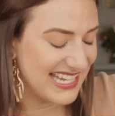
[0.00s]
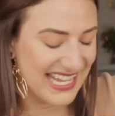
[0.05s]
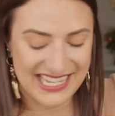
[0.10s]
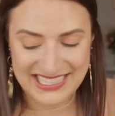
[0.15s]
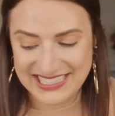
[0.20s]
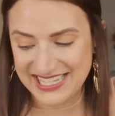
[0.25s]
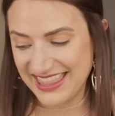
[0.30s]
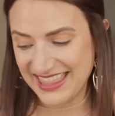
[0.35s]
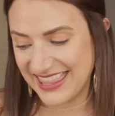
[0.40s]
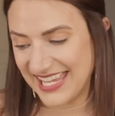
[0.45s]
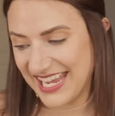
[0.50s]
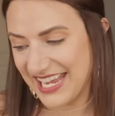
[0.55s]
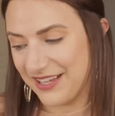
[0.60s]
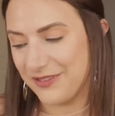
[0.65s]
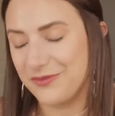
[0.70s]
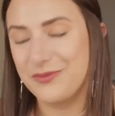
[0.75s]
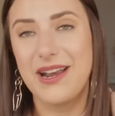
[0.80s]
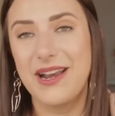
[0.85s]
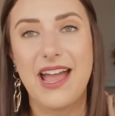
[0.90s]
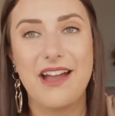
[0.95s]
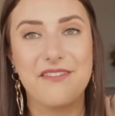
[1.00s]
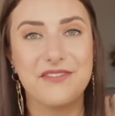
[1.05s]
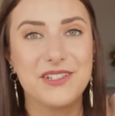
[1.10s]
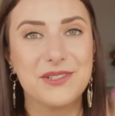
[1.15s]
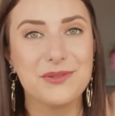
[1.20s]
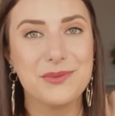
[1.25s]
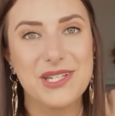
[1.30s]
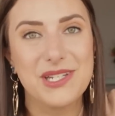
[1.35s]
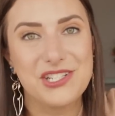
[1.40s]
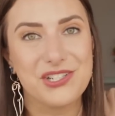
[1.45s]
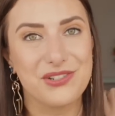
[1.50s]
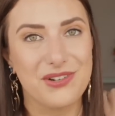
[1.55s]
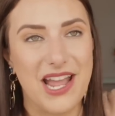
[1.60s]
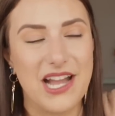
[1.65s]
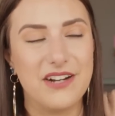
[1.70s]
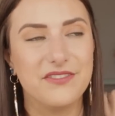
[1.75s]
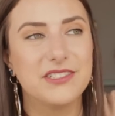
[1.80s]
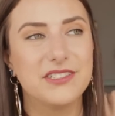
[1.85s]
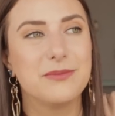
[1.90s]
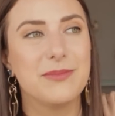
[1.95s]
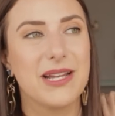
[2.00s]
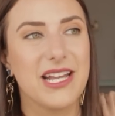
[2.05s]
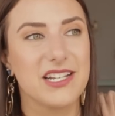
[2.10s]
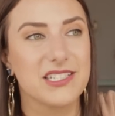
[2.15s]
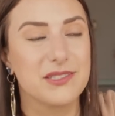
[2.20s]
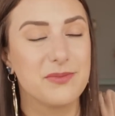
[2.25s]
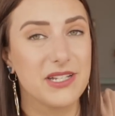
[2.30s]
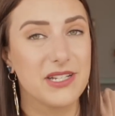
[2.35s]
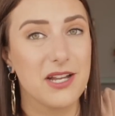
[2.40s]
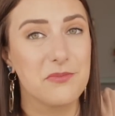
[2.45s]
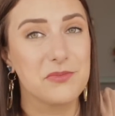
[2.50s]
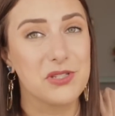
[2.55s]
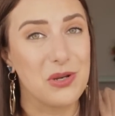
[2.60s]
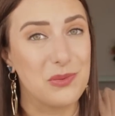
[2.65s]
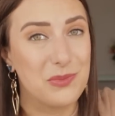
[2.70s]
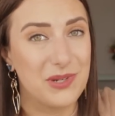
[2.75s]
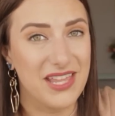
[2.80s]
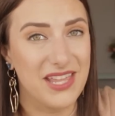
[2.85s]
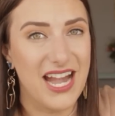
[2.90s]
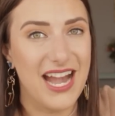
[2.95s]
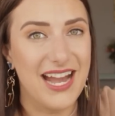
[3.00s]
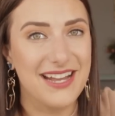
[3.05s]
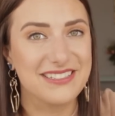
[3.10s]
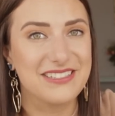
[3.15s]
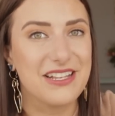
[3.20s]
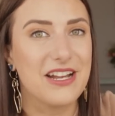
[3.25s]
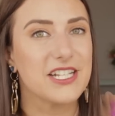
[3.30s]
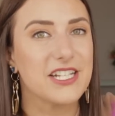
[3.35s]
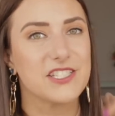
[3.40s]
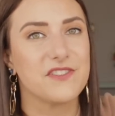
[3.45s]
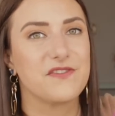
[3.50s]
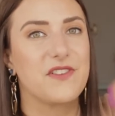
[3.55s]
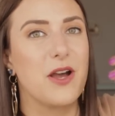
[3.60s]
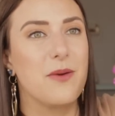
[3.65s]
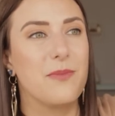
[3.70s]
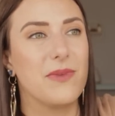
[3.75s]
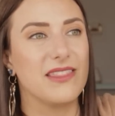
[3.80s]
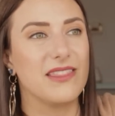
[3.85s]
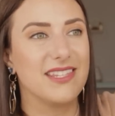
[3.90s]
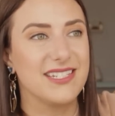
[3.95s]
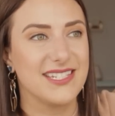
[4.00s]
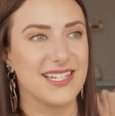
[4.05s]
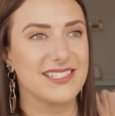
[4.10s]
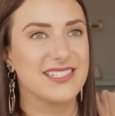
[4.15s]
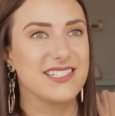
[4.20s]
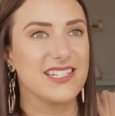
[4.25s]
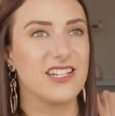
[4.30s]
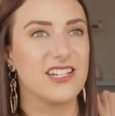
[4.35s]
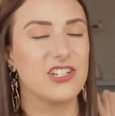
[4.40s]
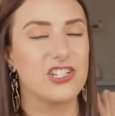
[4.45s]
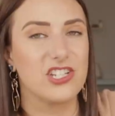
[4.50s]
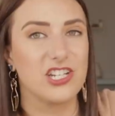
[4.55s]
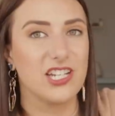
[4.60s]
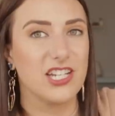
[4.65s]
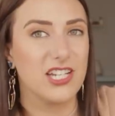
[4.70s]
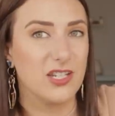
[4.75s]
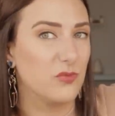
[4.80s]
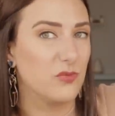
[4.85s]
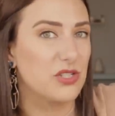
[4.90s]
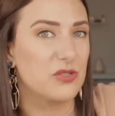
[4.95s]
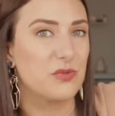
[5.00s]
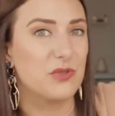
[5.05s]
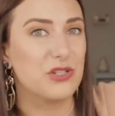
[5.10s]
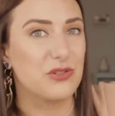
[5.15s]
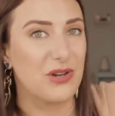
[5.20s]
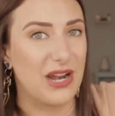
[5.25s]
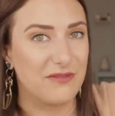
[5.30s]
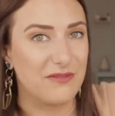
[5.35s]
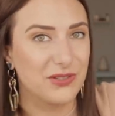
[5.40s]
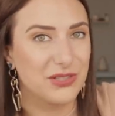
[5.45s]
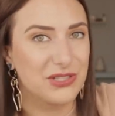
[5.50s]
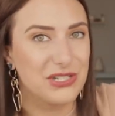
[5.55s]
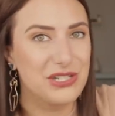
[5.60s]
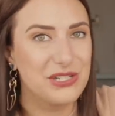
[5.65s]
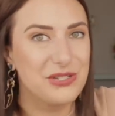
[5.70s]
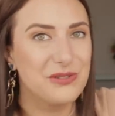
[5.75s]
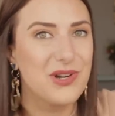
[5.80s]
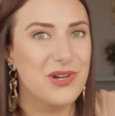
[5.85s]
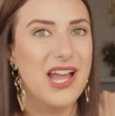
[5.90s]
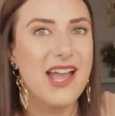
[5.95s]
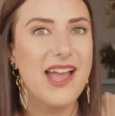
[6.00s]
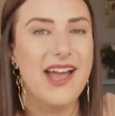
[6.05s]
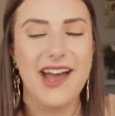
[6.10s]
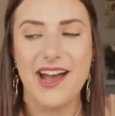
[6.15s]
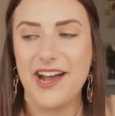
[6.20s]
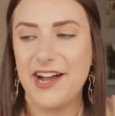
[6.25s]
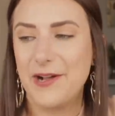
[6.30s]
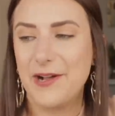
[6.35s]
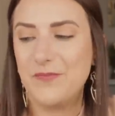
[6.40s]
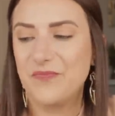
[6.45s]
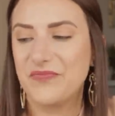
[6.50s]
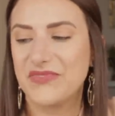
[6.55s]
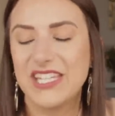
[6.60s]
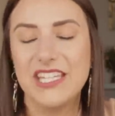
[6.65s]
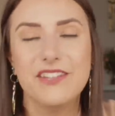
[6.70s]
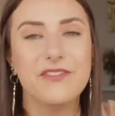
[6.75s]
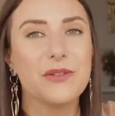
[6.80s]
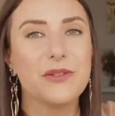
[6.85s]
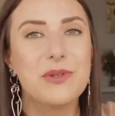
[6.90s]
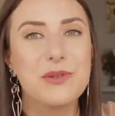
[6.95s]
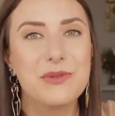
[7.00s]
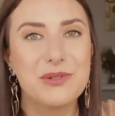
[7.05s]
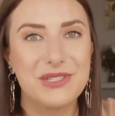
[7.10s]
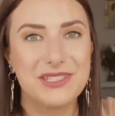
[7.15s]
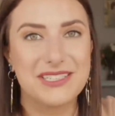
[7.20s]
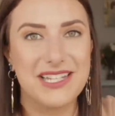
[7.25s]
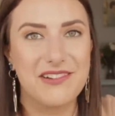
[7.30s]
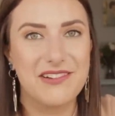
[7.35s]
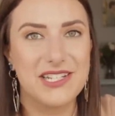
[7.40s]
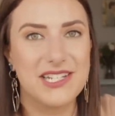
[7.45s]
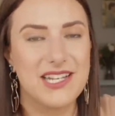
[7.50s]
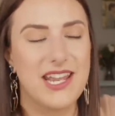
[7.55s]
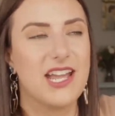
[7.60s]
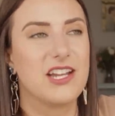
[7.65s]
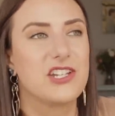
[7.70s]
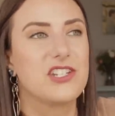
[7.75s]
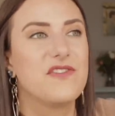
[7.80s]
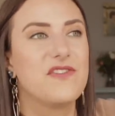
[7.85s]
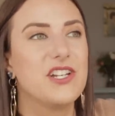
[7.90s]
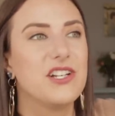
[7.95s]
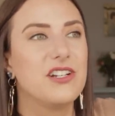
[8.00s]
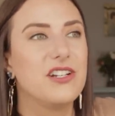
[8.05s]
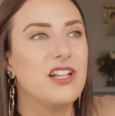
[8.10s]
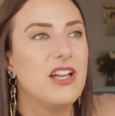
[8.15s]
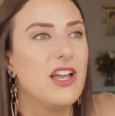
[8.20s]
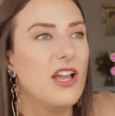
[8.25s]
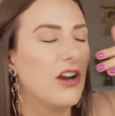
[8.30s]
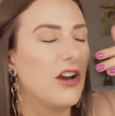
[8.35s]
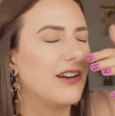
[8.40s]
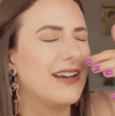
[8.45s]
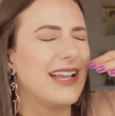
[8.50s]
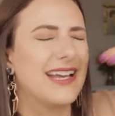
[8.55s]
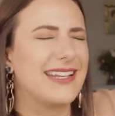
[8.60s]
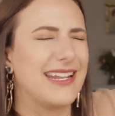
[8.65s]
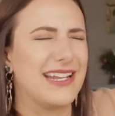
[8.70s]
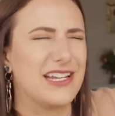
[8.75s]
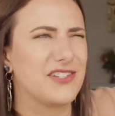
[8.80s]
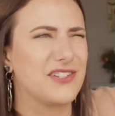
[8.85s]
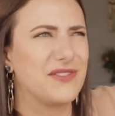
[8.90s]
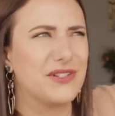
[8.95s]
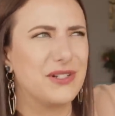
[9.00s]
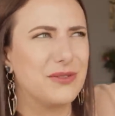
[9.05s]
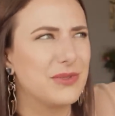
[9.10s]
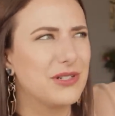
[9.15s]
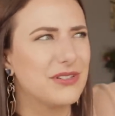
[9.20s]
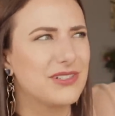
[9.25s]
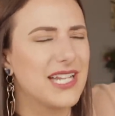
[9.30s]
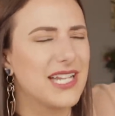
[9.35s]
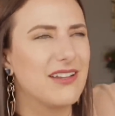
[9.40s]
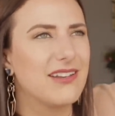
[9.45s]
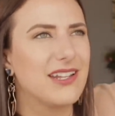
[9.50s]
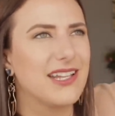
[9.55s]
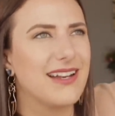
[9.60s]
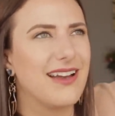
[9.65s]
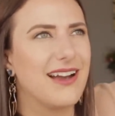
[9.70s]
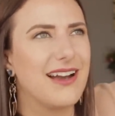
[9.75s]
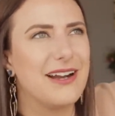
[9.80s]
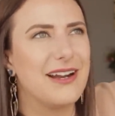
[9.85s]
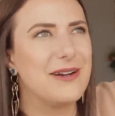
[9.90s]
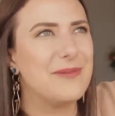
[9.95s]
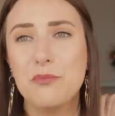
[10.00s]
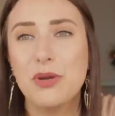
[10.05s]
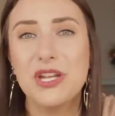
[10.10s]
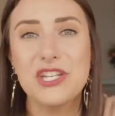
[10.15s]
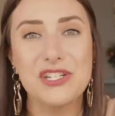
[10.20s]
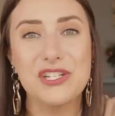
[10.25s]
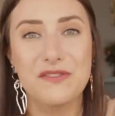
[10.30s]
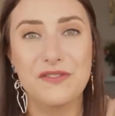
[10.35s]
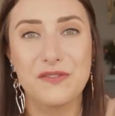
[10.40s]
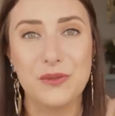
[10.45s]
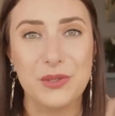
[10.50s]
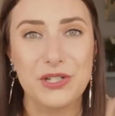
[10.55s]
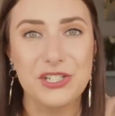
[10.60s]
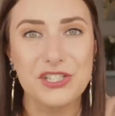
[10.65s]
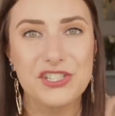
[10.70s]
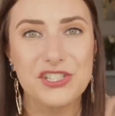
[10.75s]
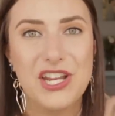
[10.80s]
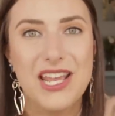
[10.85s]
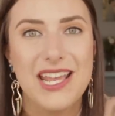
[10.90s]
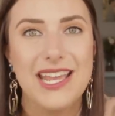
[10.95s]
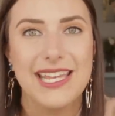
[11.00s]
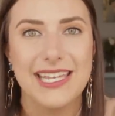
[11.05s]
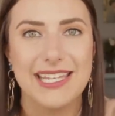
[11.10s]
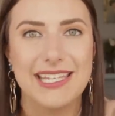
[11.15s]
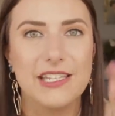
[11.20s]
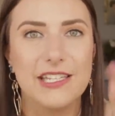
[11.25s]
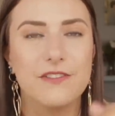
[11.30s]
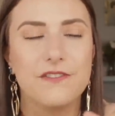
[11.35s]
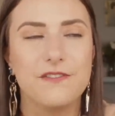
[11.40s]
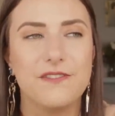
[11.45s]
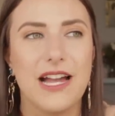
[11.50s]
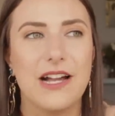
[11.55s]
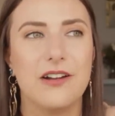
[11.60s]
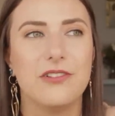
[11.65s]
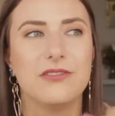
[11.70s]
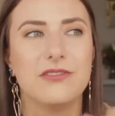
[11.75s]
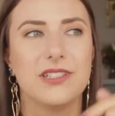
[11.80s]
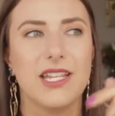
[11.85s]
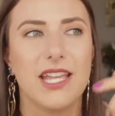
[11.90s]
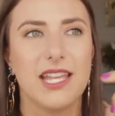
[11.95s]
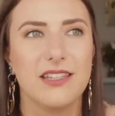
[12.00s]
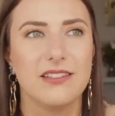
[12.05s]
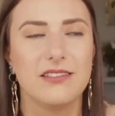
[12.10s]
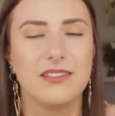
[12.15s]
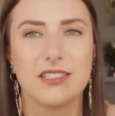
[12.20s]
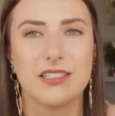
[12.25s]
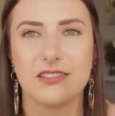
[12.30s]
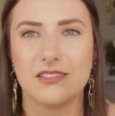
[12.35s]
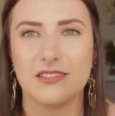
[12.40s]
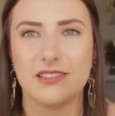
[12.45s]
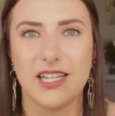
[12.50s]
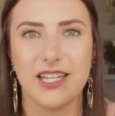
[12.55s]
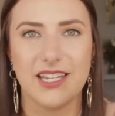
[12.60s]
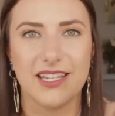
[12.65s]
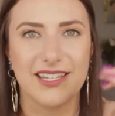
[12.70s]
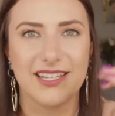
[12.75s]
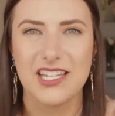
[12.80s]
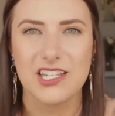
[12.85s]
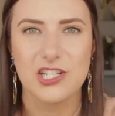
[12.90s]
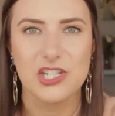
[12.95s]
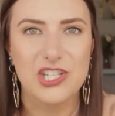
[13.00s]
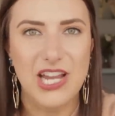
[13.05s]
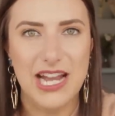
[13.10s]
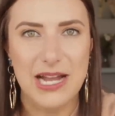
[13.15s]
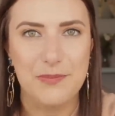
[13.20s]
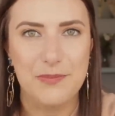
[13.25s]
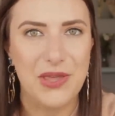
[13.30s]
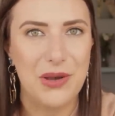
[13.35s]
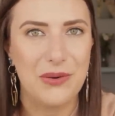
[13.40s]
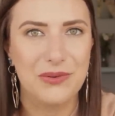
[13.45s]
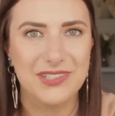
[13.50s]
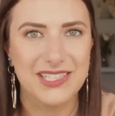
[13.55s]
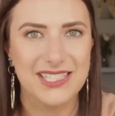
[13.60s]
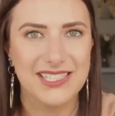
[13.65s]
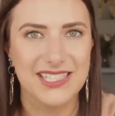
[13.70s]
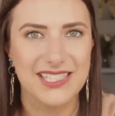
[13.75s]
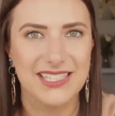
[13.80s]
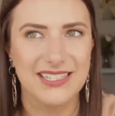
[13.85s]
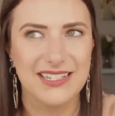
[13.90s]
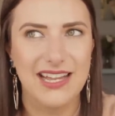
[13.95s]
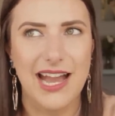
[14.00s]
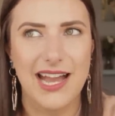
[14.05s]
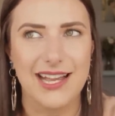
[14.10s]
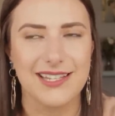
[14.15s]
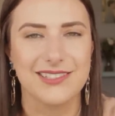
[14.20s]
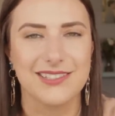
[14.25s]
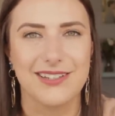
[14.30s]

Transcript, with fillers: it's a thing. Whenever we travel, my husband comes home with a hot sauce from the destination in which we traveled to. Um, even when we were down in Nashville, or not Nashville, we were down in um, Pigeon Forge, he found a little like shop that only did hot